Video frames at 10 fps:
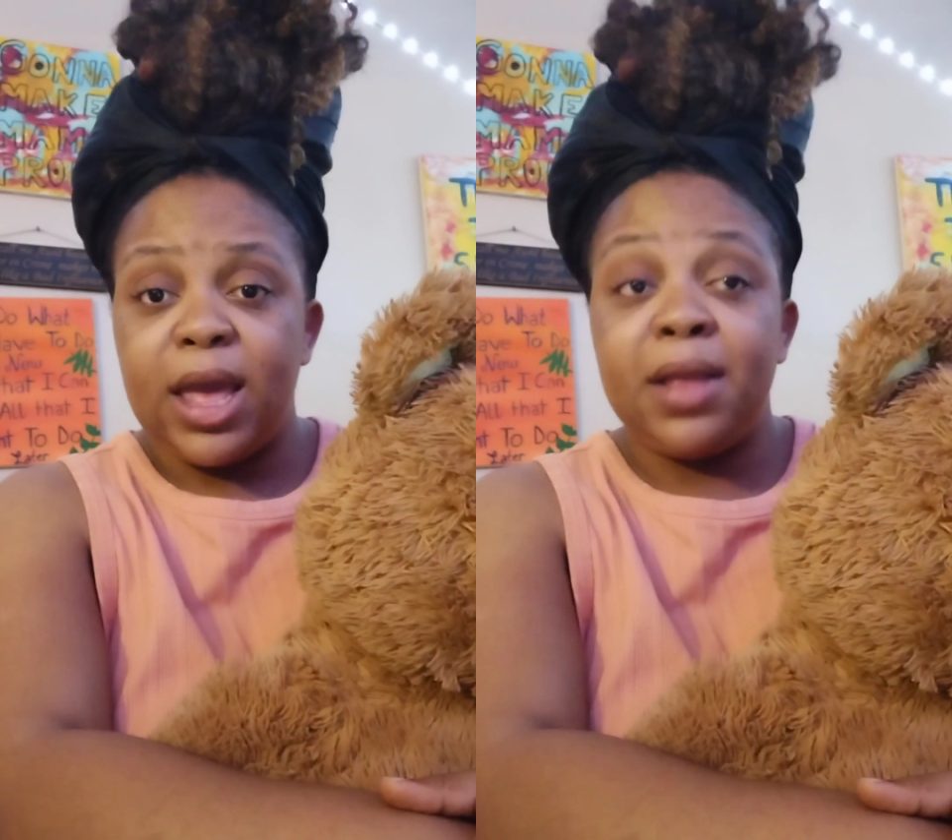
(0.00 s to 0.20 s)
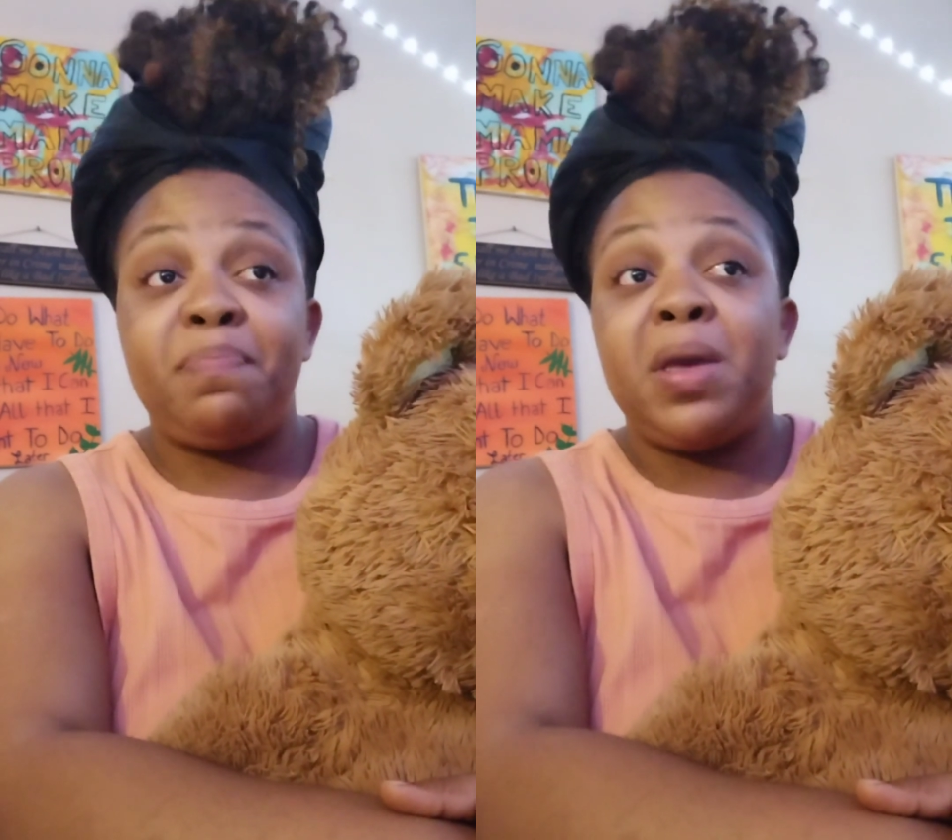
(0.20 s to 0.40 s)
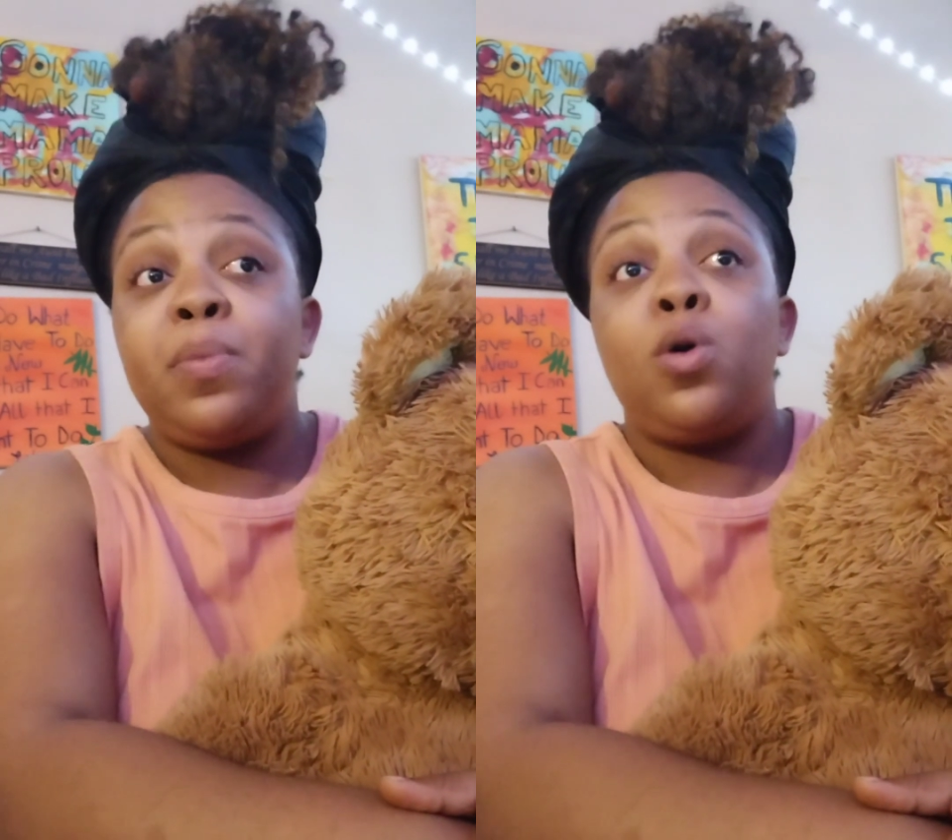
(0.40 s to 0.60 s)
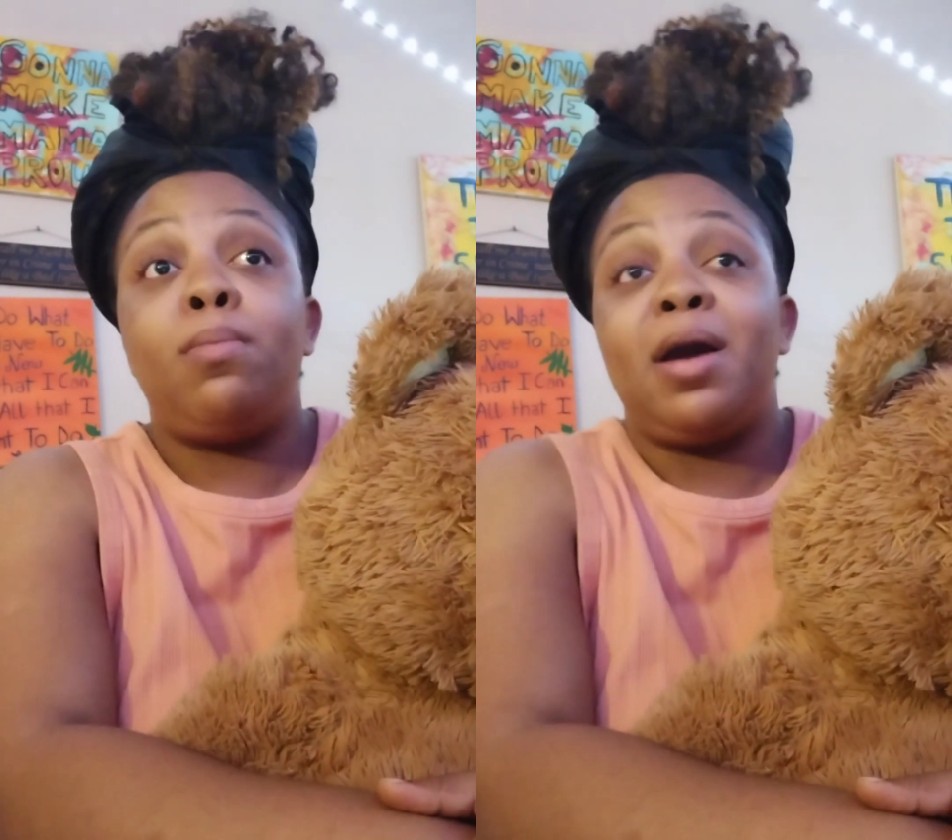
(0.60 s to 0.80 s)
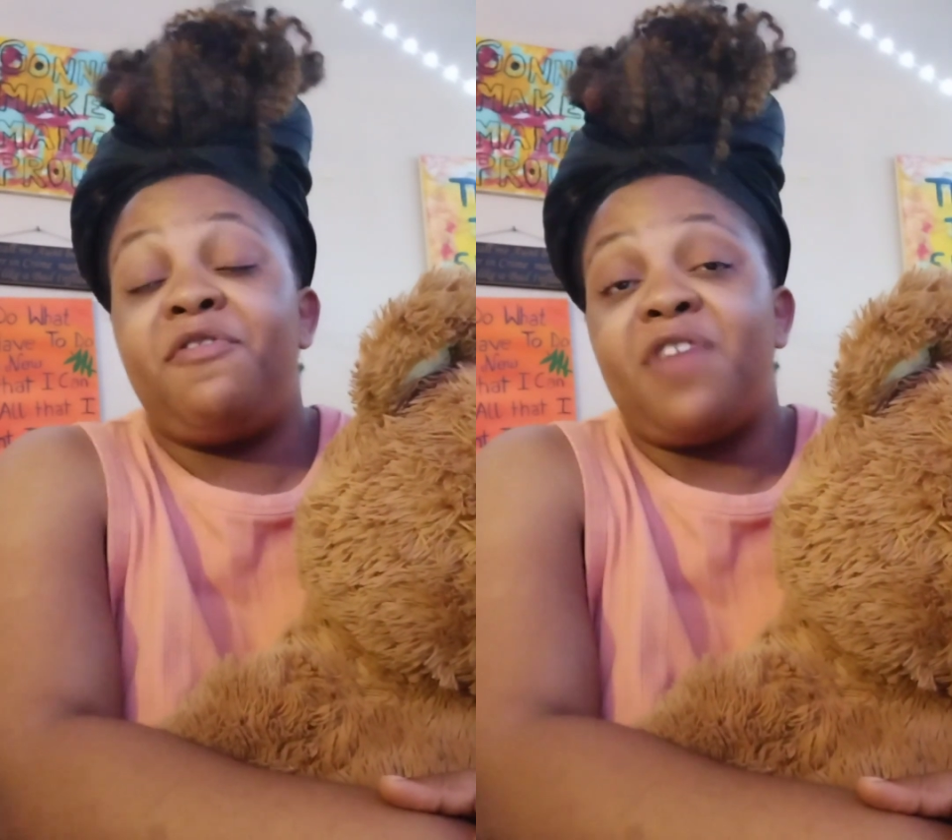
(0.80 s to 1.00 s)
And people,
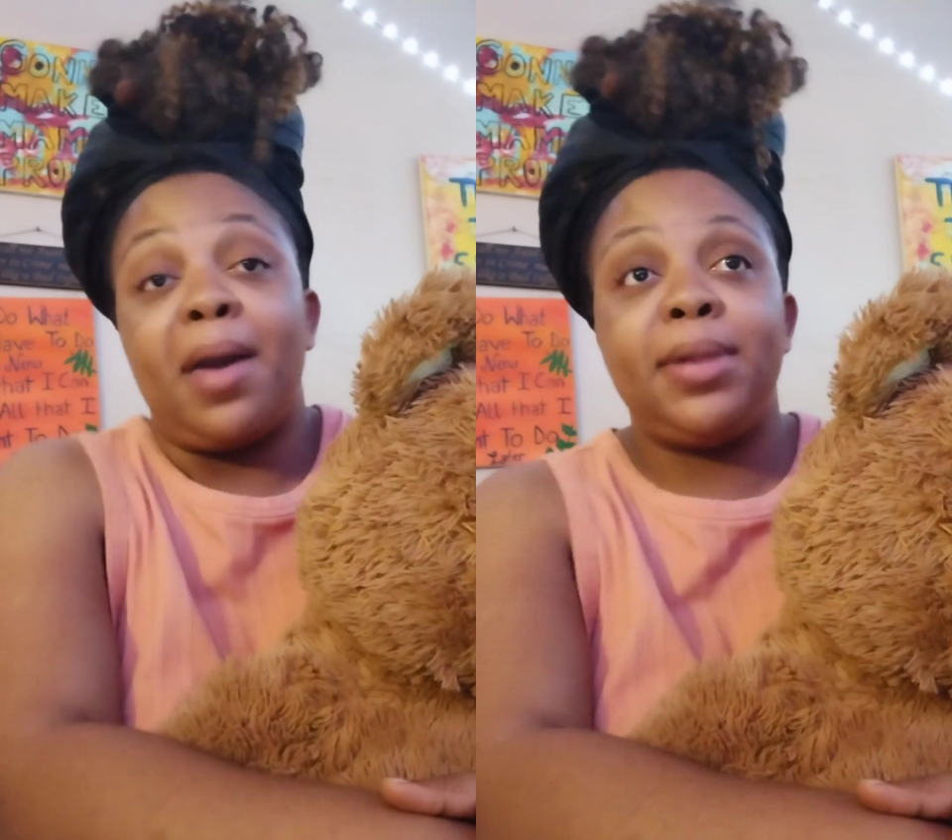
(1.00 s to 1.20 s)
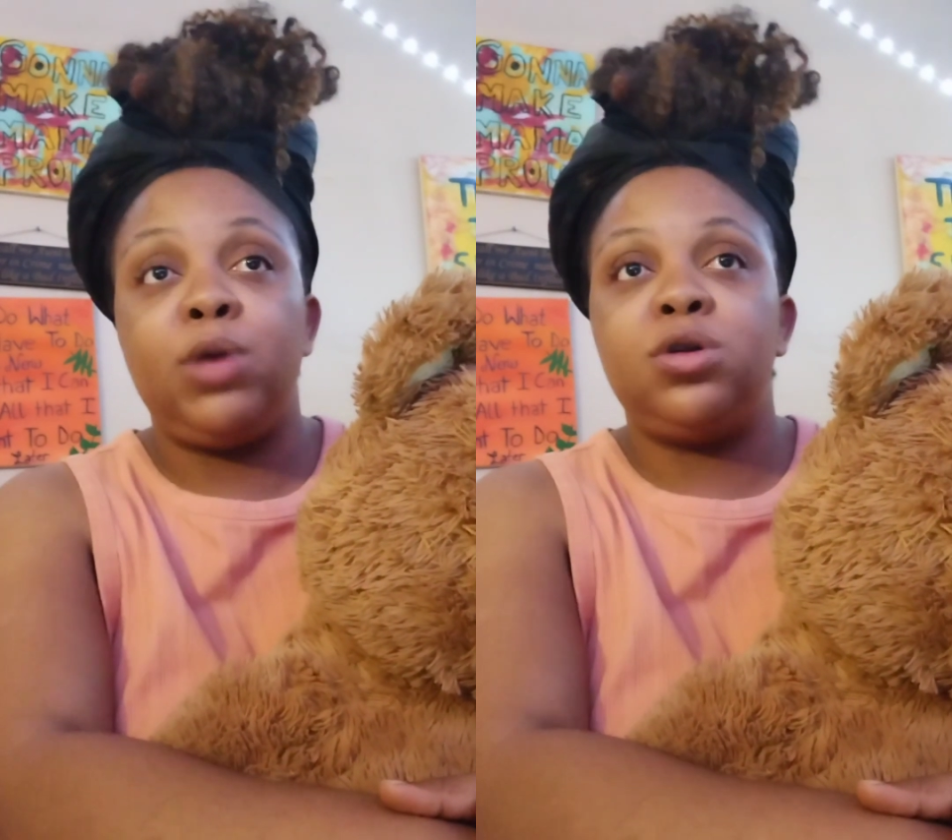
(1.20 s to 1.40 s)
my family